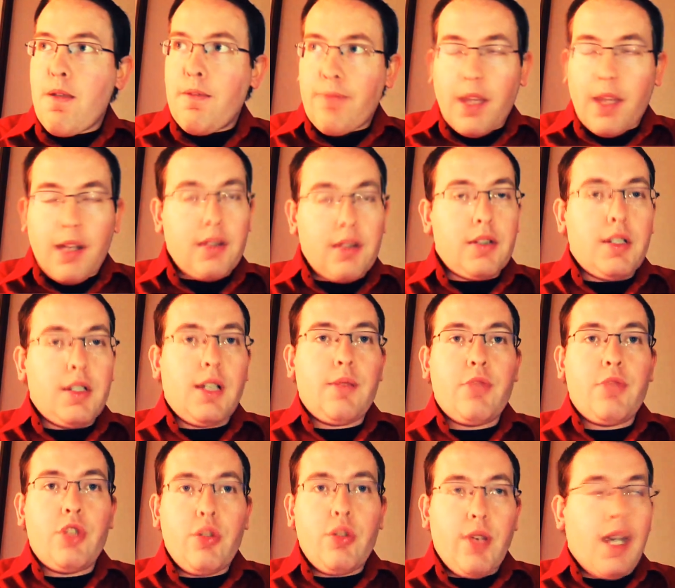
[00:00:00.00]
a lot of
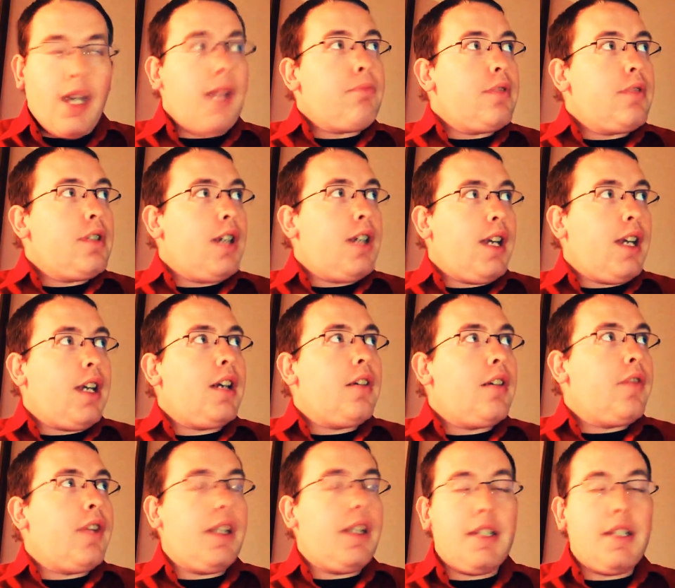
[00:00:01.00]
times you have to
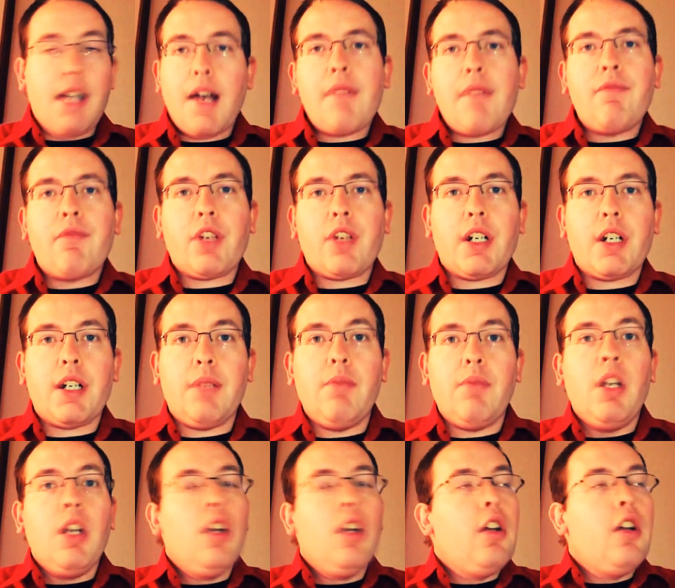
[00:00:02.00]
have a time frame
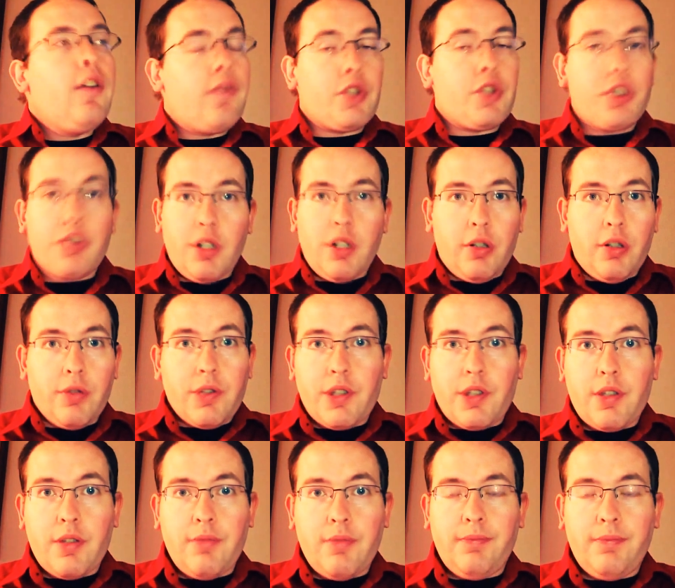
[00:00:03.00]
for your
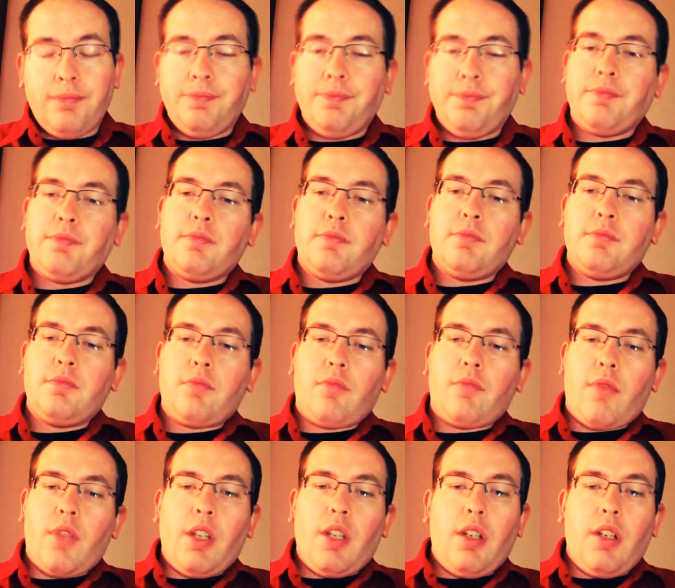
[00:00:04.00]
goals.
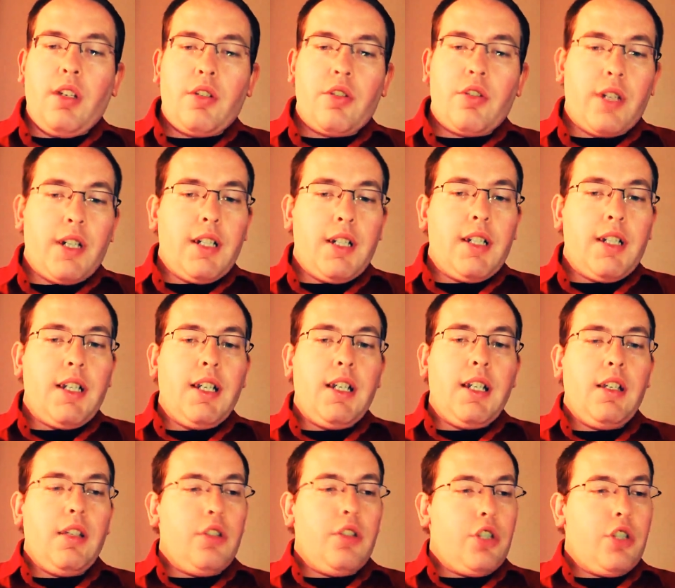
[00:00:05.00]

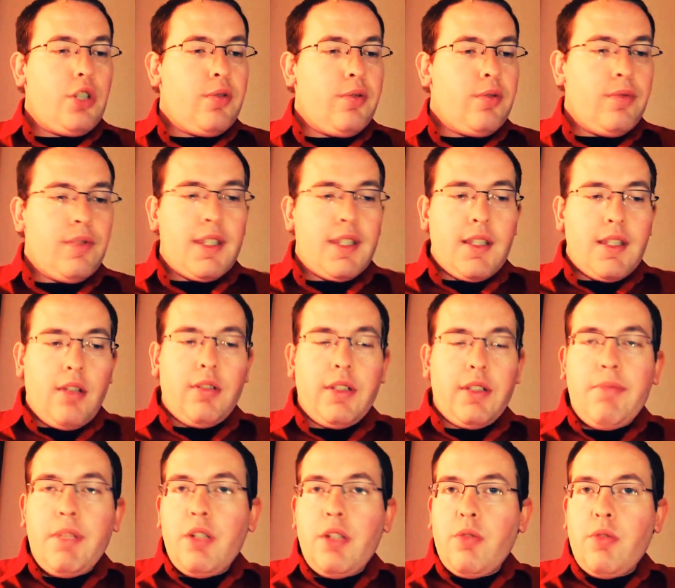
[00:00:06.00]
Trinity, she's
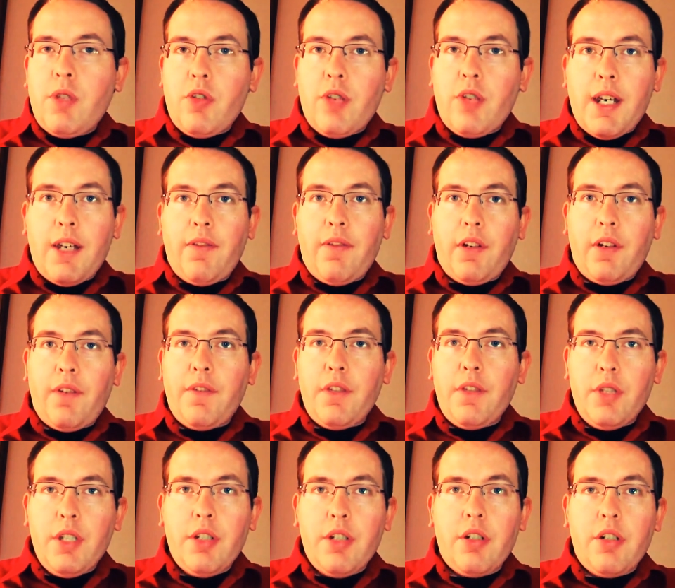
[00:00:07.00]
only been doing drag for a few
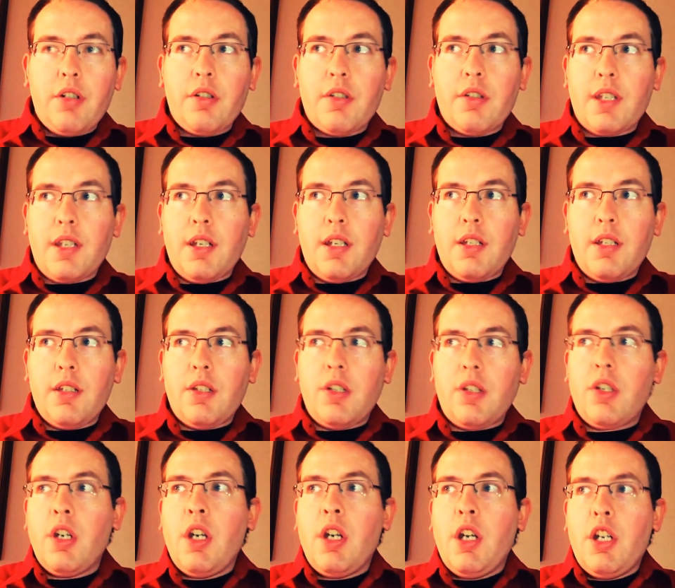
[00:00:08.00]
years, and
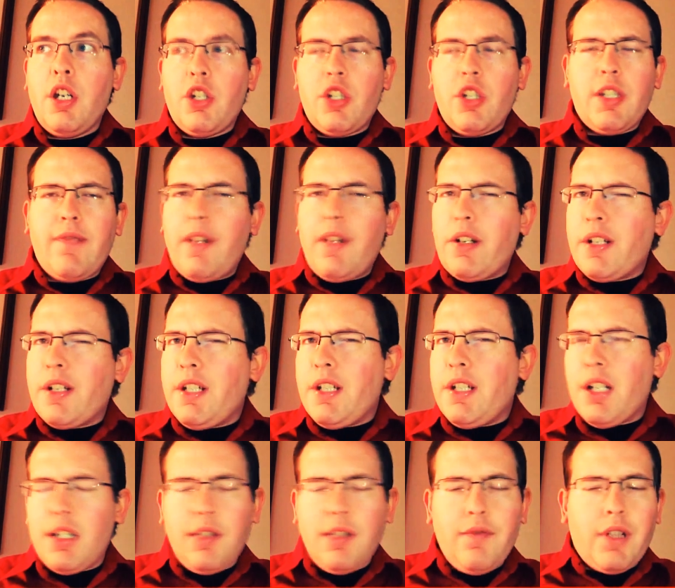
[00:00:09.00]
she's very
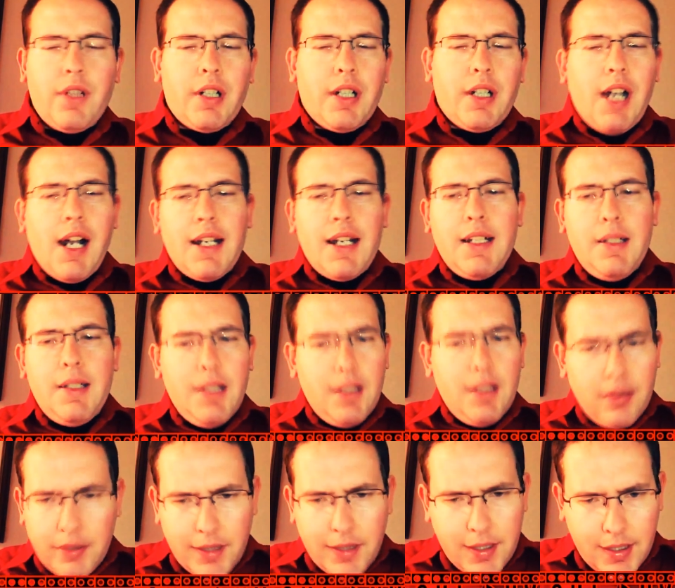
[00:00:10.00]
young, very
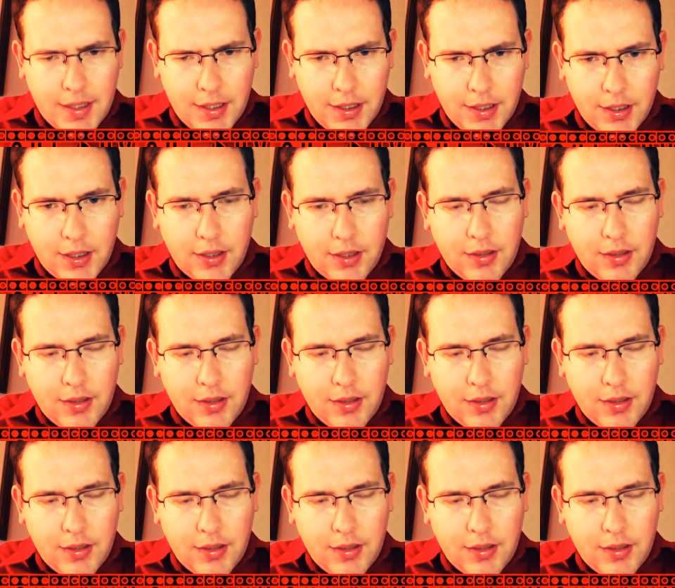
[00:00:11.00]
idealistic.